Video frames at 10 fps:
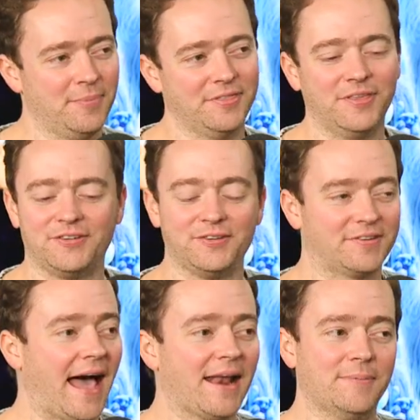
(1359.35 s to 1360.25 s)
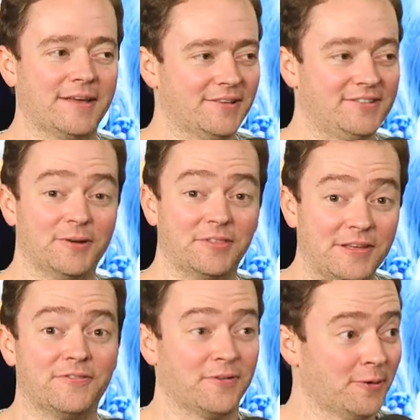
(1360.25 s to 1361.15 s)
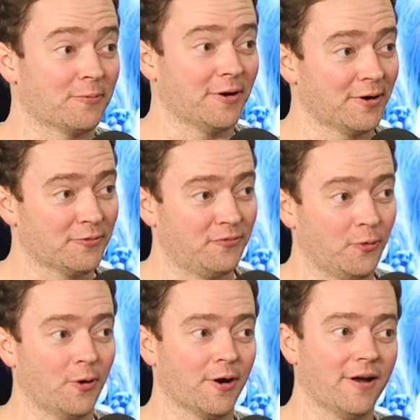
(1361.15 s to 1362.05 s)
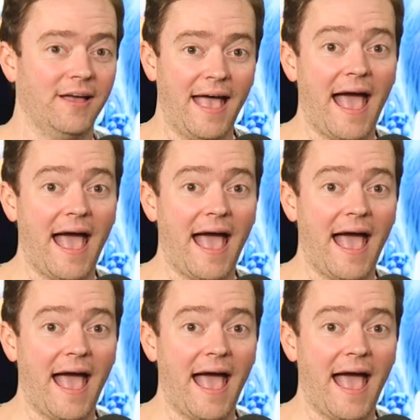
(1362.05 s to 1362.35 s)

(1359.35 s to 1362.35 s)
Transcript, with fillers: but this has got to be considered the front runner for